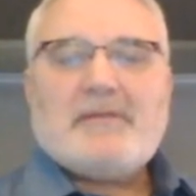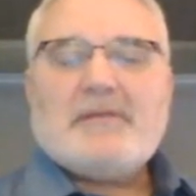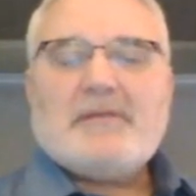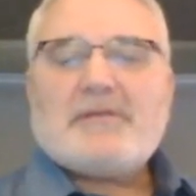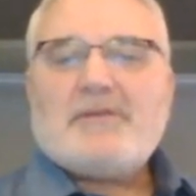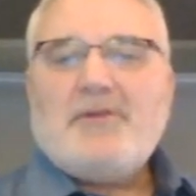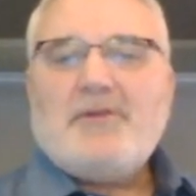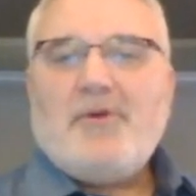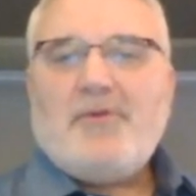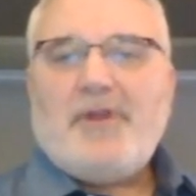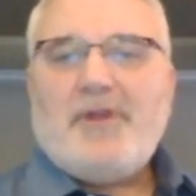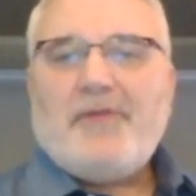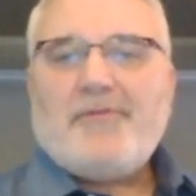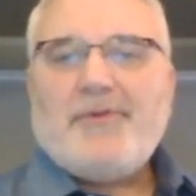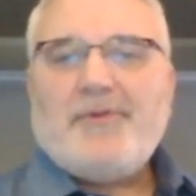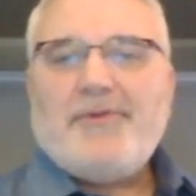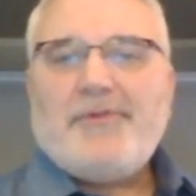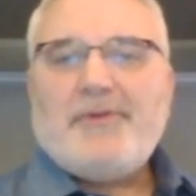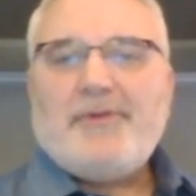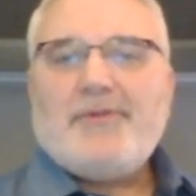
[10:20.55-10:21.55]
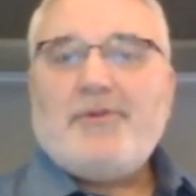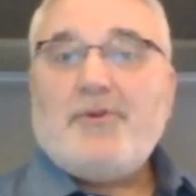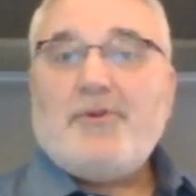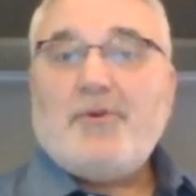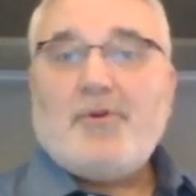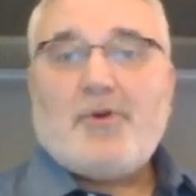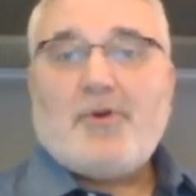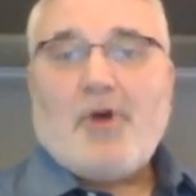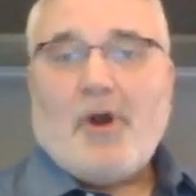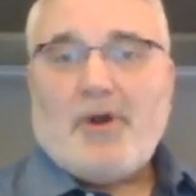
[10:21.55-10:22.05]
It's no different than the
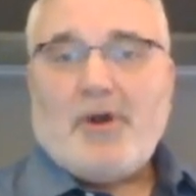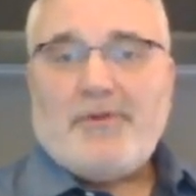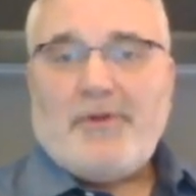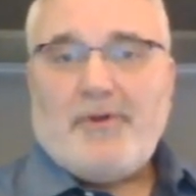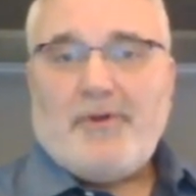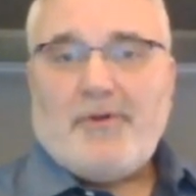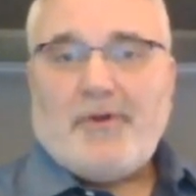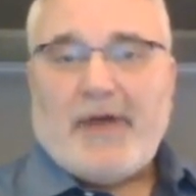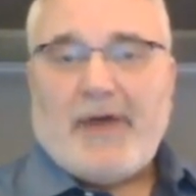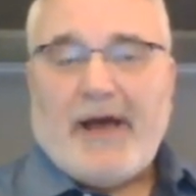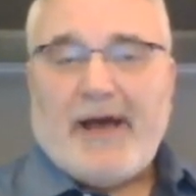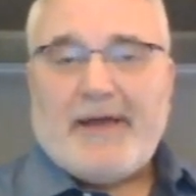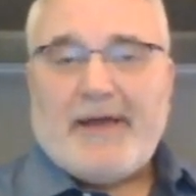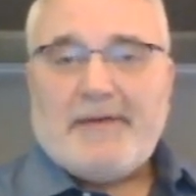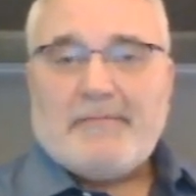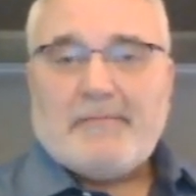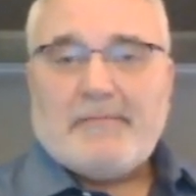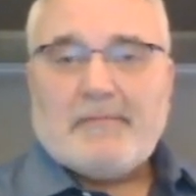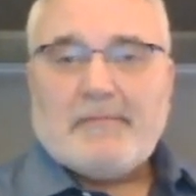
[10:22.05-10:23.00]
new car that you got.